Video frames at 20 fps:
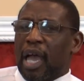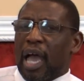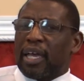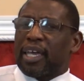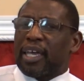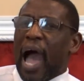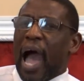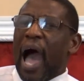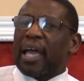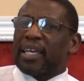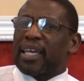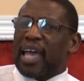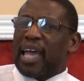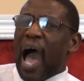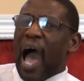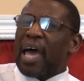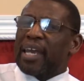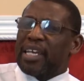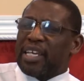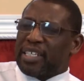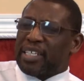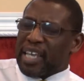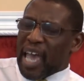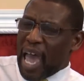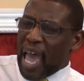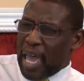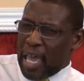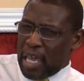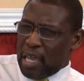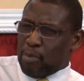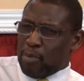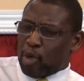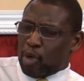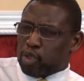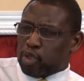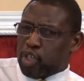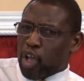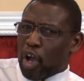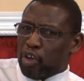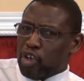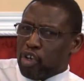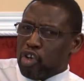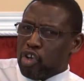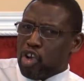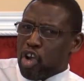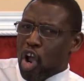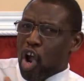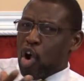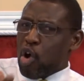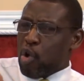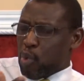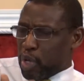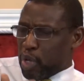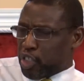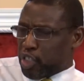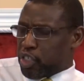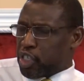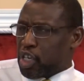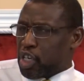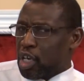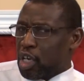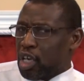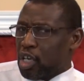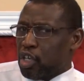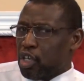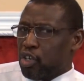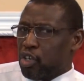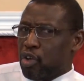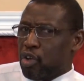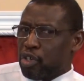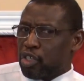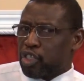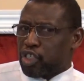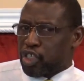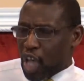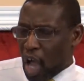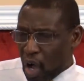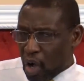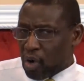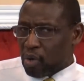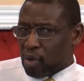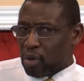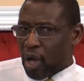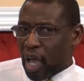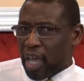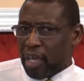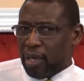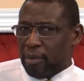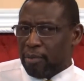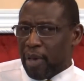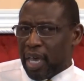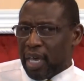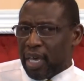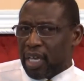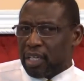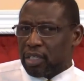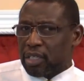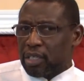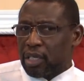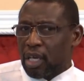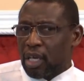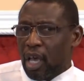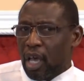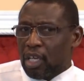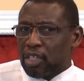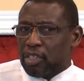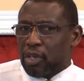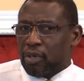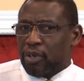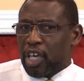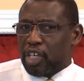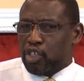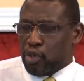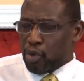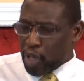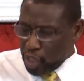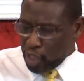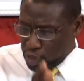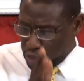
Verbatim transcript: God, God is able to nourish your soul. Amen. So that you can